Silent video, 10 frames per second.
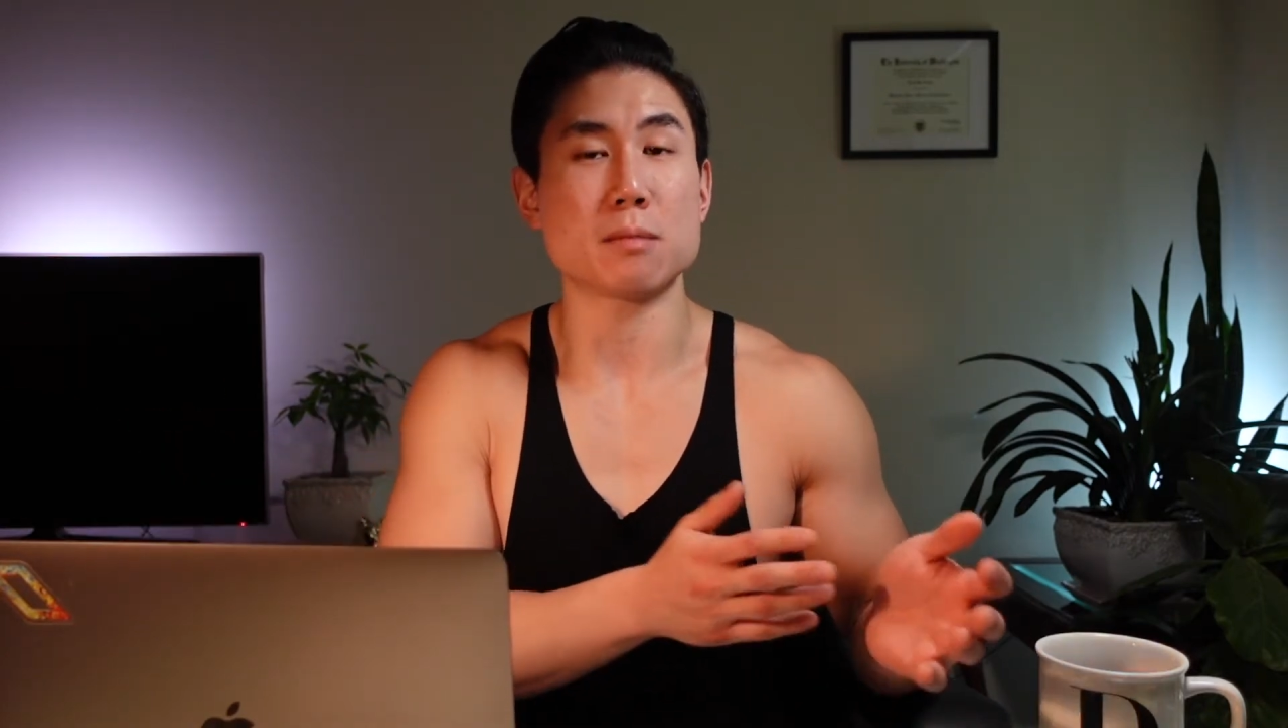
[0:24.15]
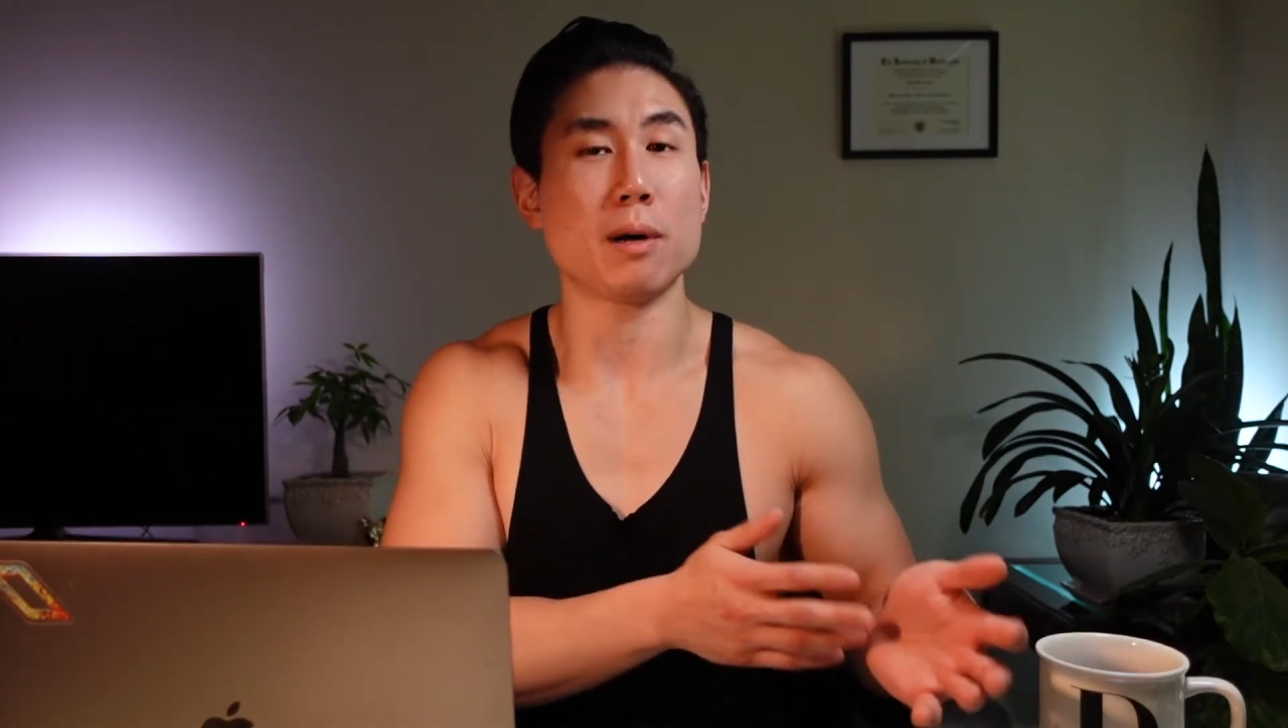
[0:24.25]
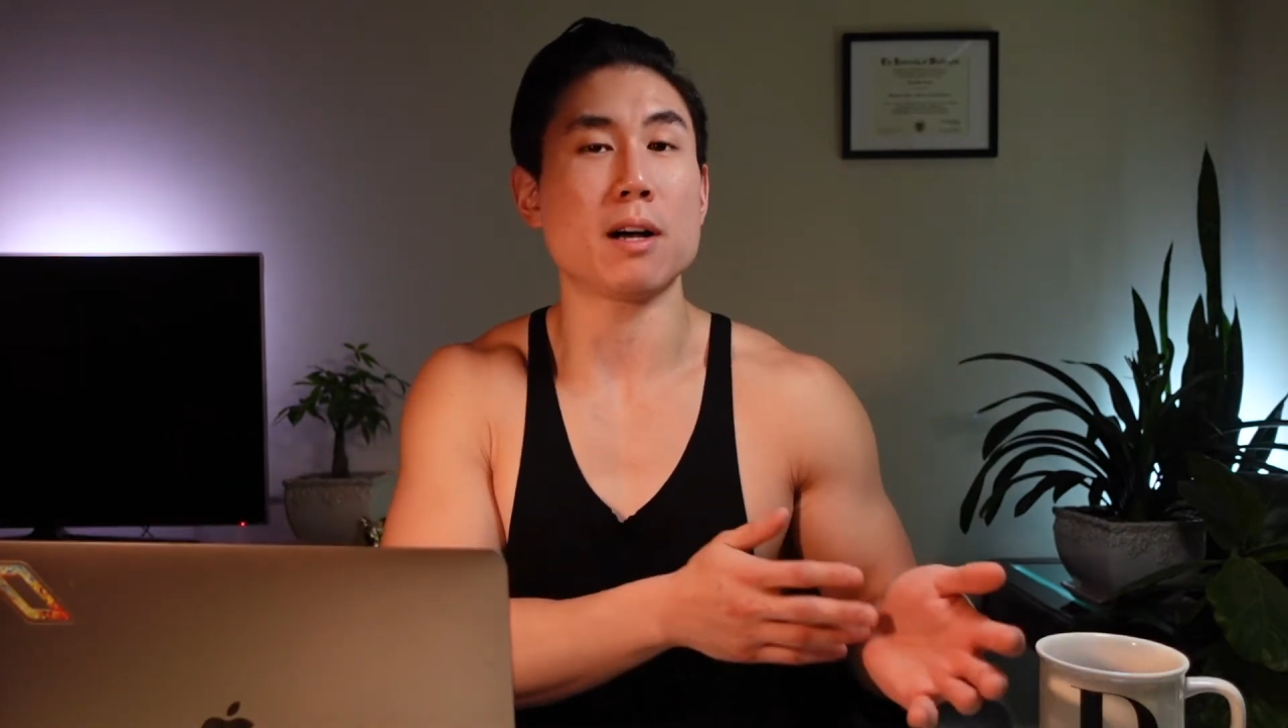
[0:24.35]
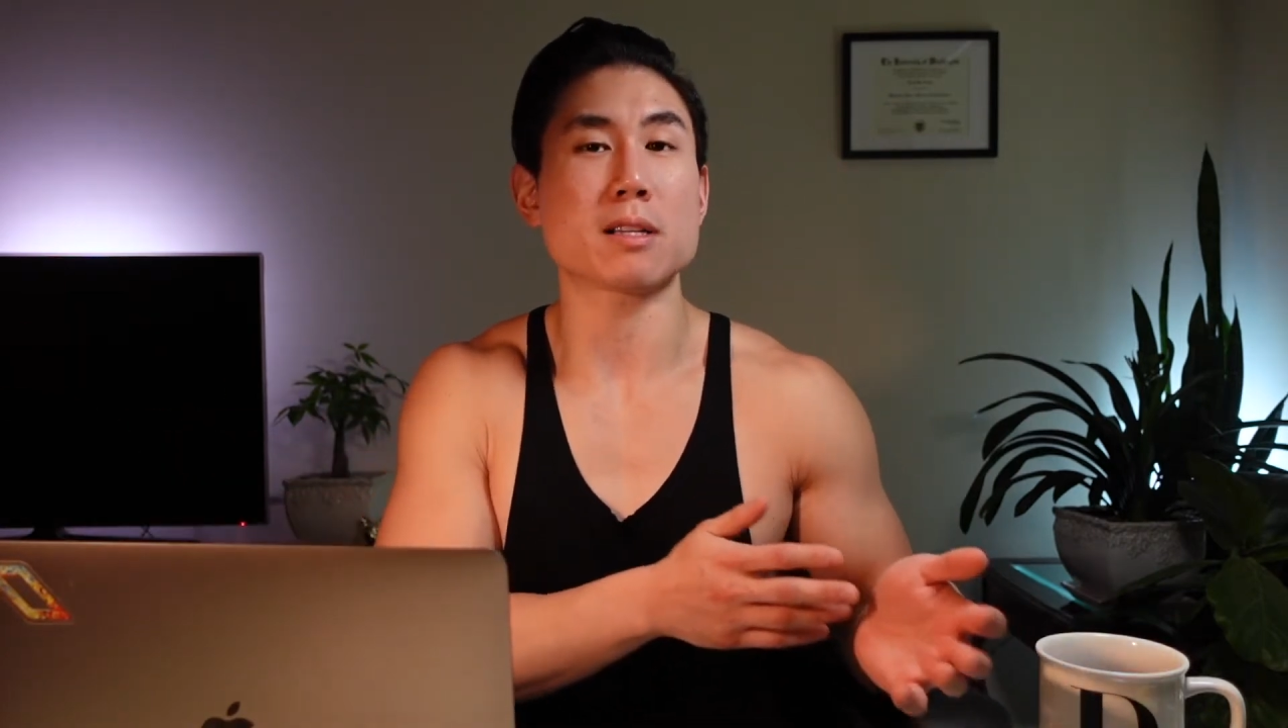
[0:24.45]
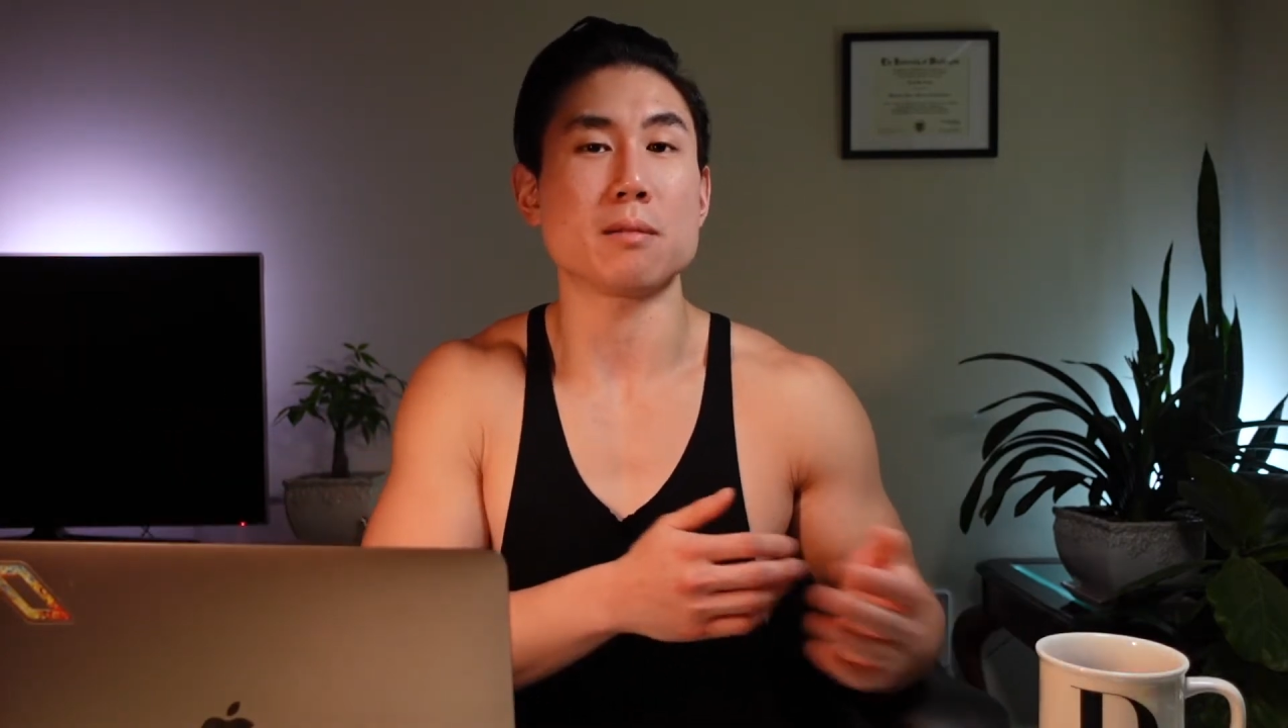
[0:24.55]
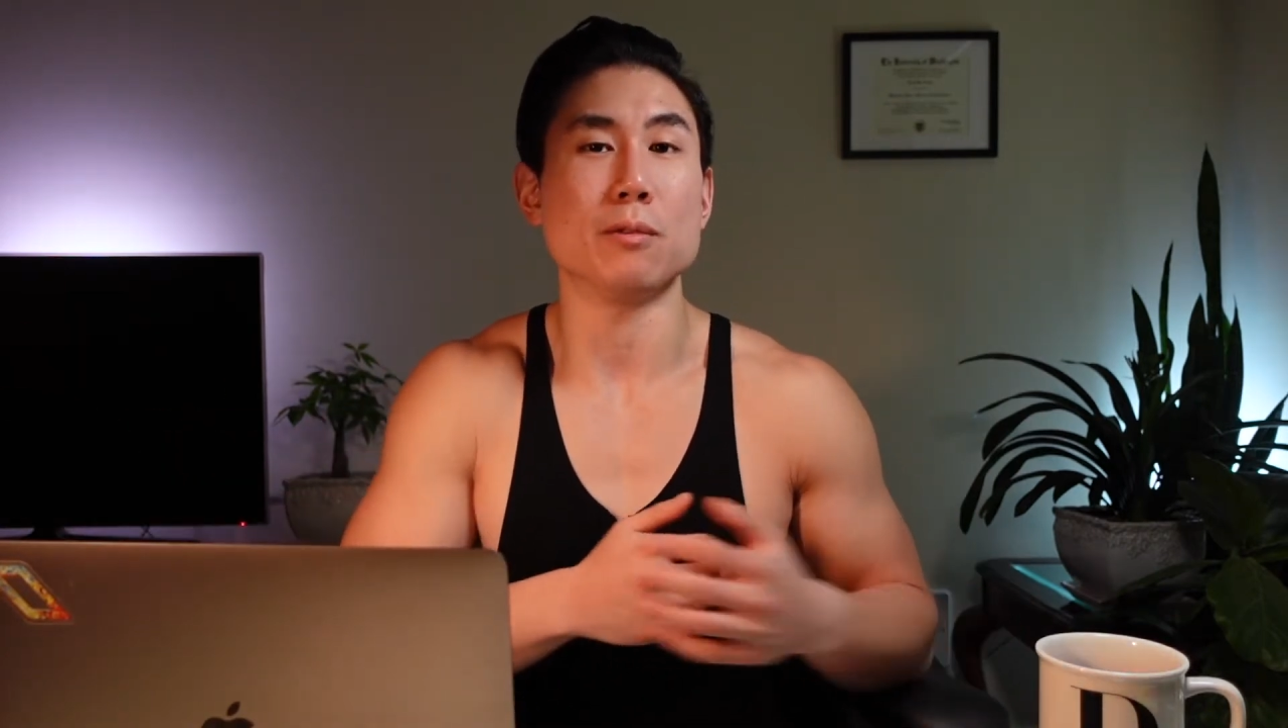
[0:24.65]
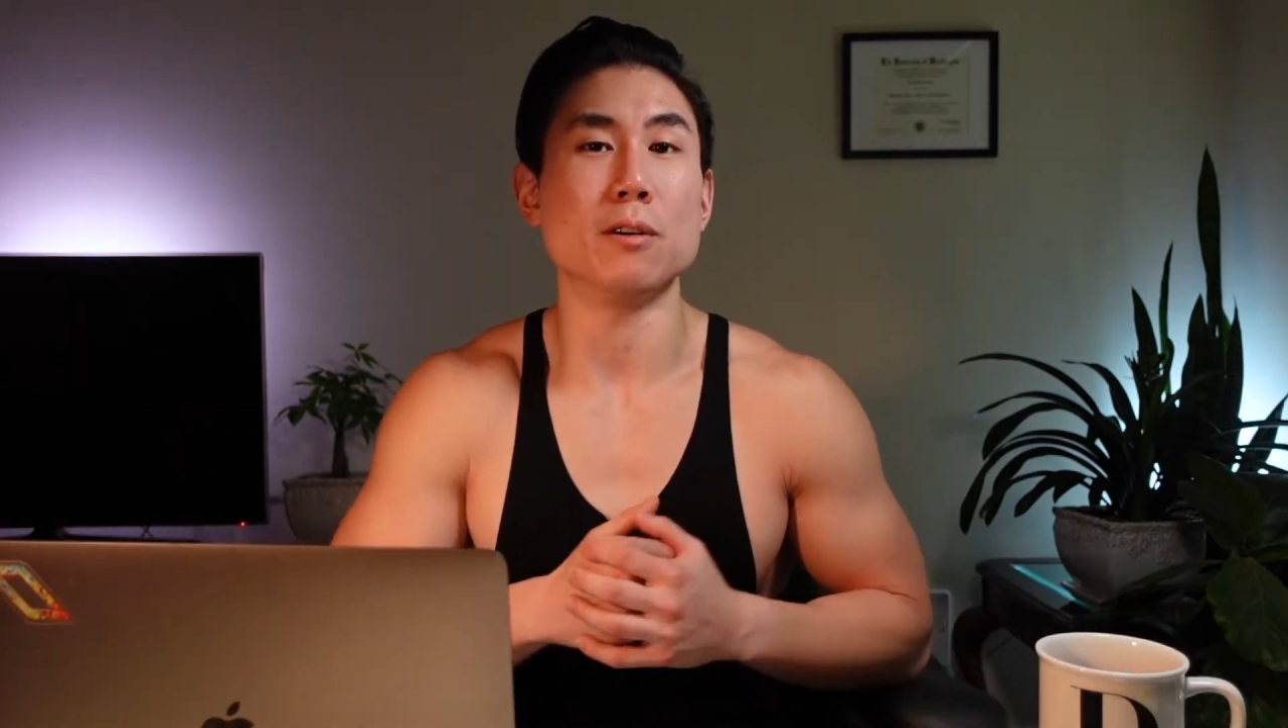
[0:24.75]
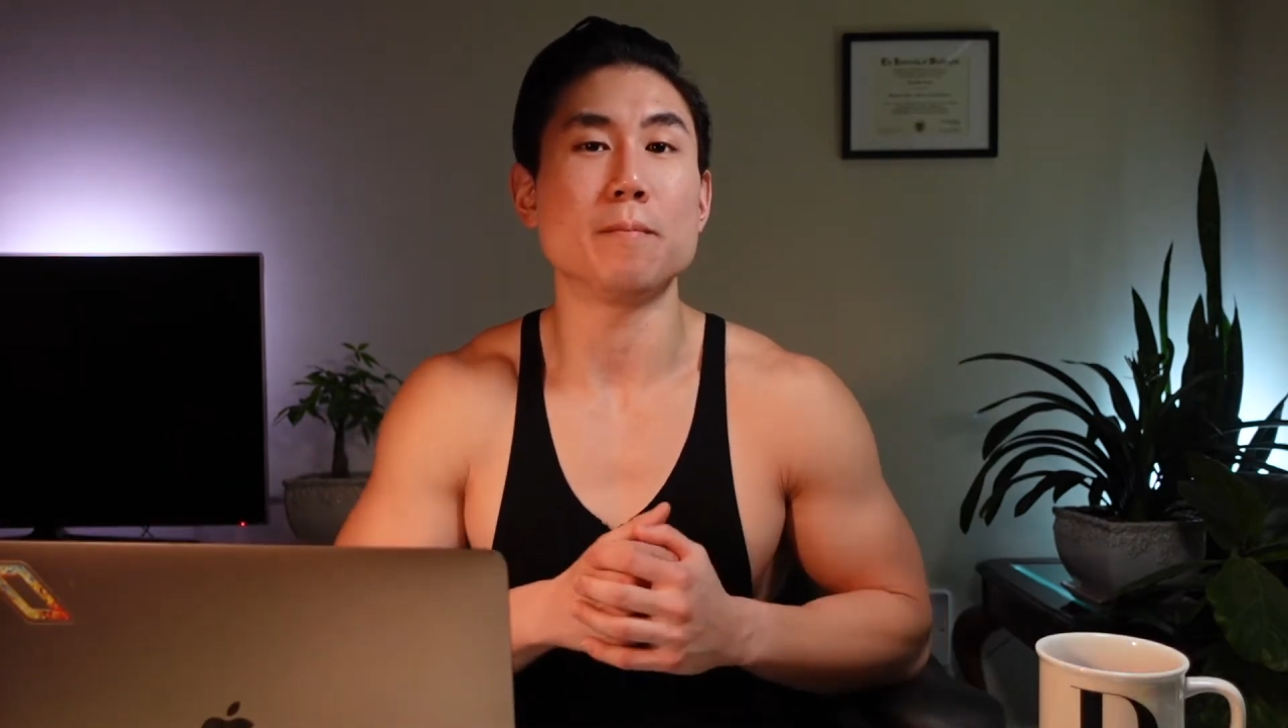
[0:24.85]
possible.